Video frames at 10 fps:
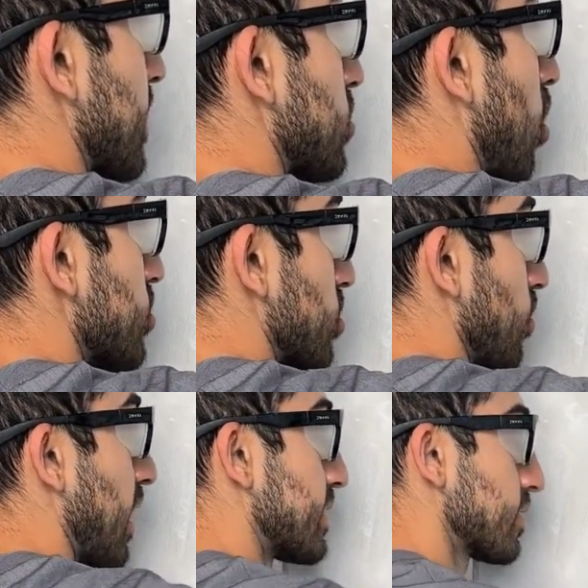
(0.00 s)
is also
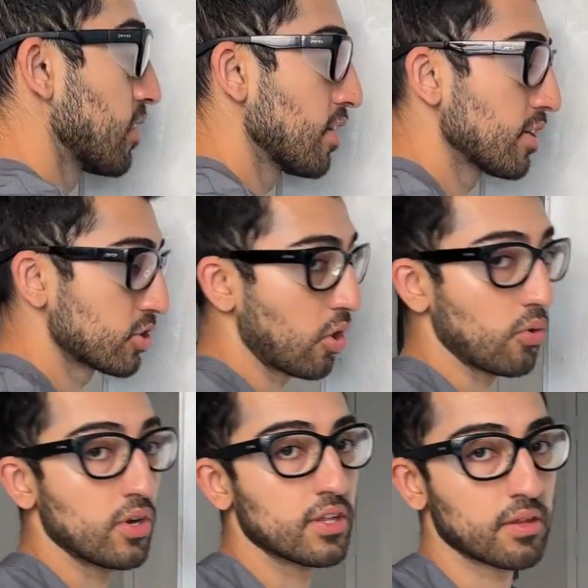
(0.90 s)
less.
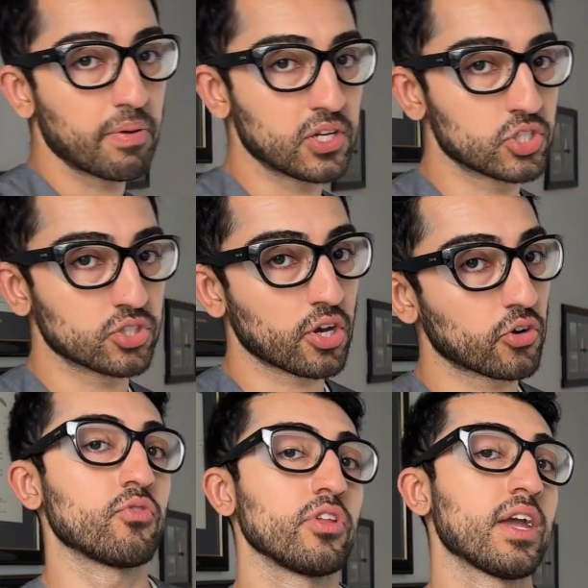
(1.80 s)
So the patient's not
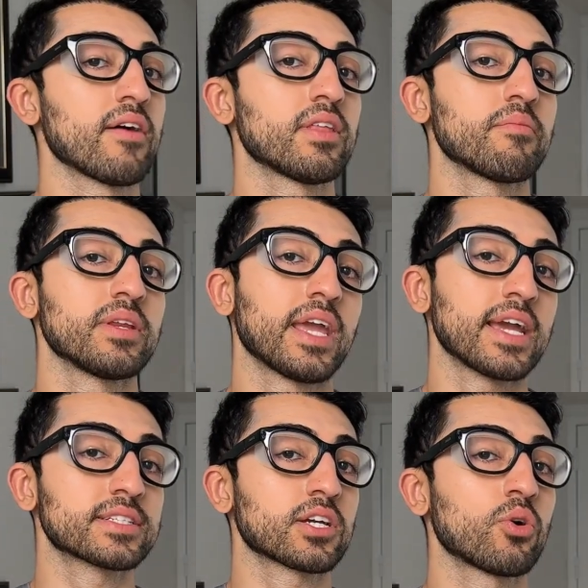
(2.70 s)
going to really have that many
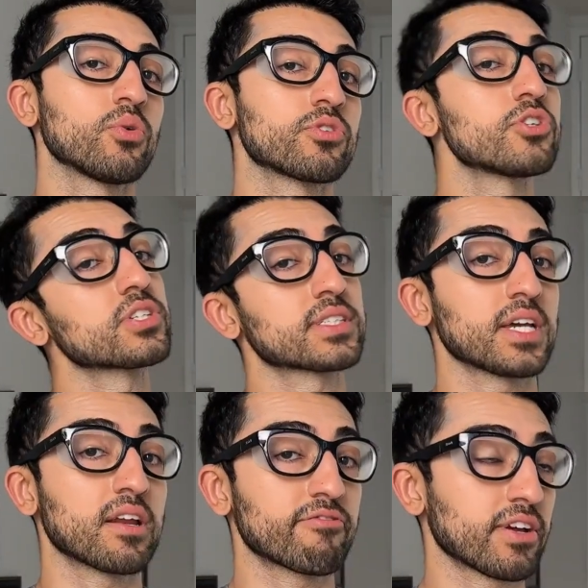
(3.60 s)
anticholinergic
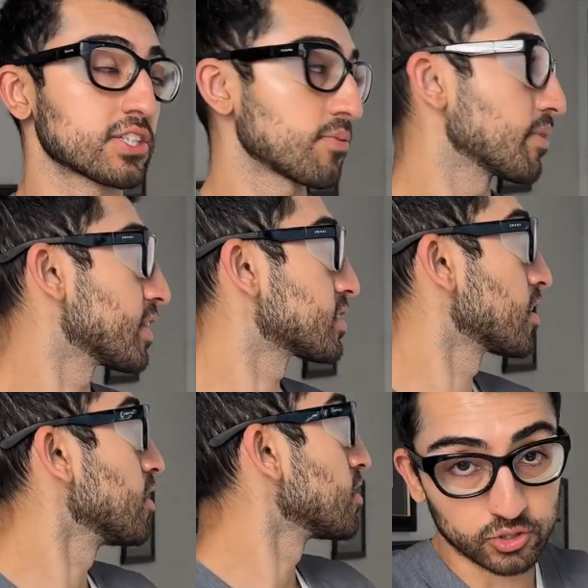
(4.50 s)
side effects from this.
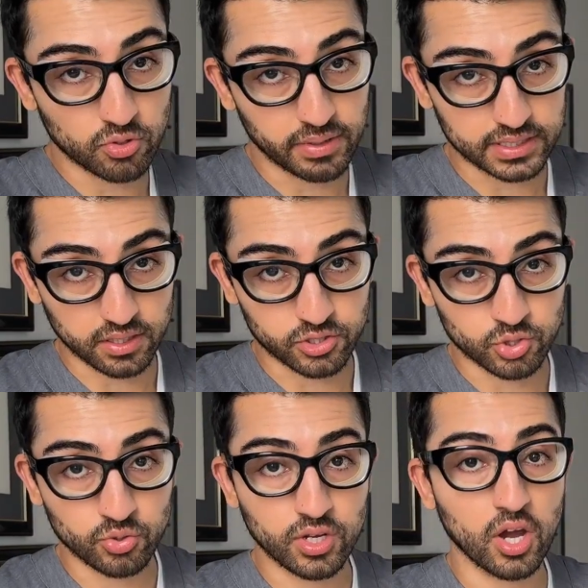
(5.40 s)
That's what makes
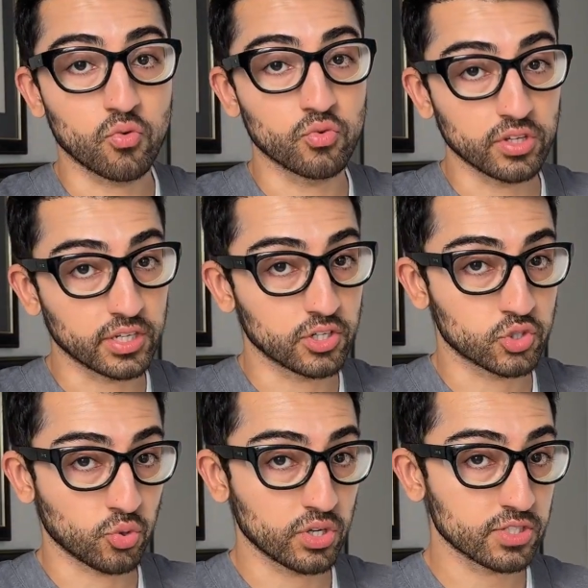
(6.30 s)
Latuda a really good
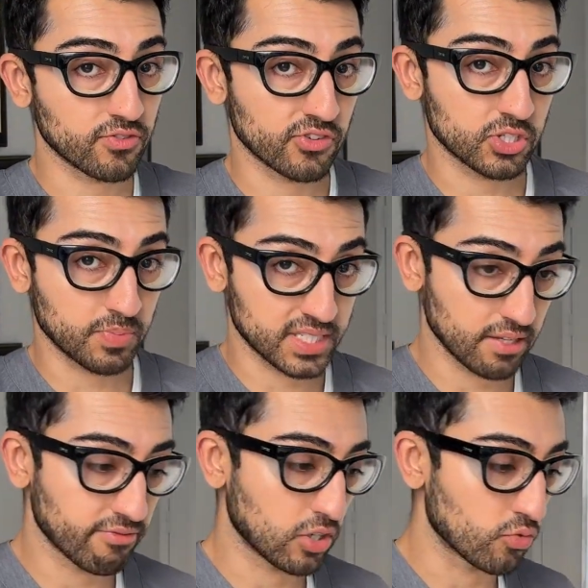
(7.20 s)
choice for
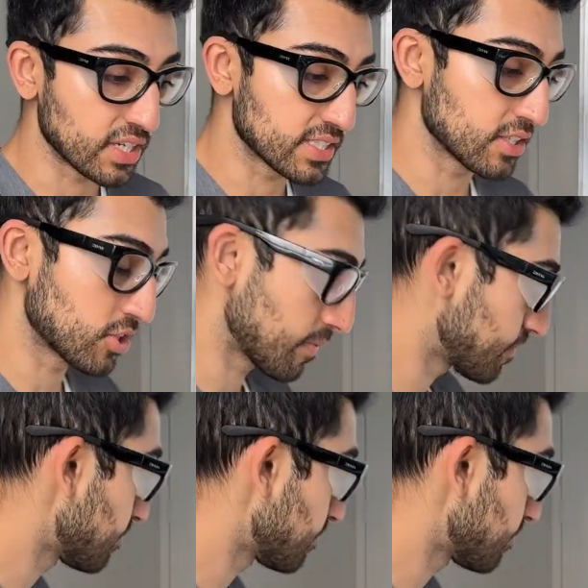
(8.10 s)
specific reasons.